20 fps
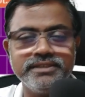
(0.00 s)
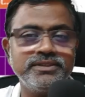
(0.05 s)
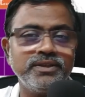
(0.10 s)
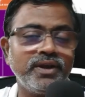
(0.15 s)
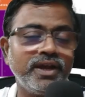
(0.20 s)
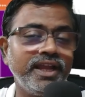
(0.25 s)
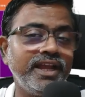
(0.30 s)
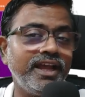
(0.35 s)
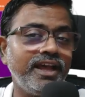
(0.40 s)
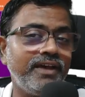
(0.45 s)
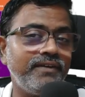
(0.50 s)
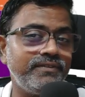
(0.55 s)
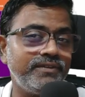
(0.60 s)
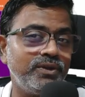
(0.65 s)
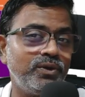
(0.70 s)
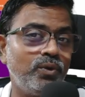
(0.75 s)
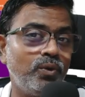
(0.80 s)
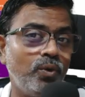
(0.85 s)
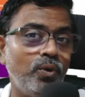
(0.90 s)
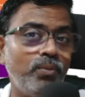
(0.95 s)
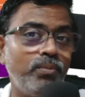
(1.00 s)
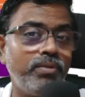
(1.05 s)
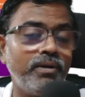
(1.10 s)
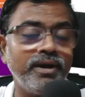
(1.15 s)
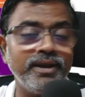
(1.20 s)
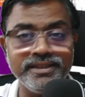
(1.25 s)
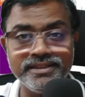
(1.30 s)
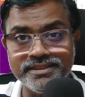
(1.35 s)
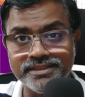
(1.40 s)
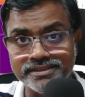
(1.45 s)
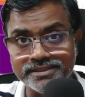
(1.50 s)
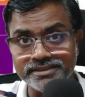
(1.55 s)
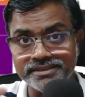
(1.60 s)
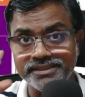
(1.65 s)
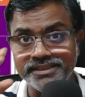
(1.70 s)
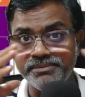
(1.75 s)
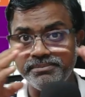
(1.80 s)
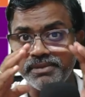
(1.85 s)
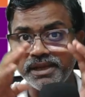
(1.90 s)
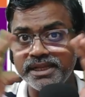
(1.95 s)
So I have to go by the
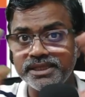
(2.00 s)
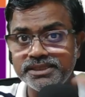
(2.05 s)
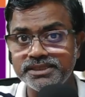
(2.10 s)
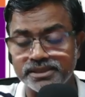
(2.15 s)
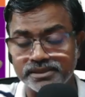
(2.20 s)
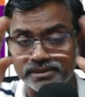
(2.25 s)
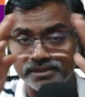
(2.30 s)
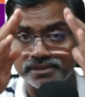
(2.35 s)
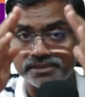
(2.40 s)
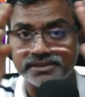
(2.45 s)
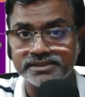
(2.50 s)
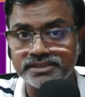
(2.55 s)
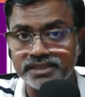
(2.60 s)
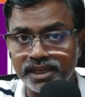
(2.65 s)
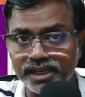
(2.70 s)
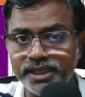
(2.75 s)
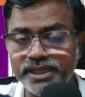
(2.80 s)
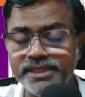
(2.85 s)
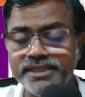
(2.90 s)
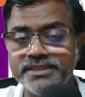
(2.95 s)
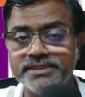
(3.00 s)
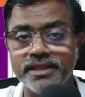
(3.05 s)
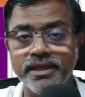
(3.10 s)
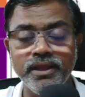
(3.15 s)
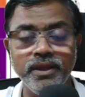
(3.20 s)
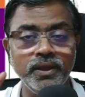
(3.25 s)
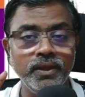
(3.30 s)
dimension, the size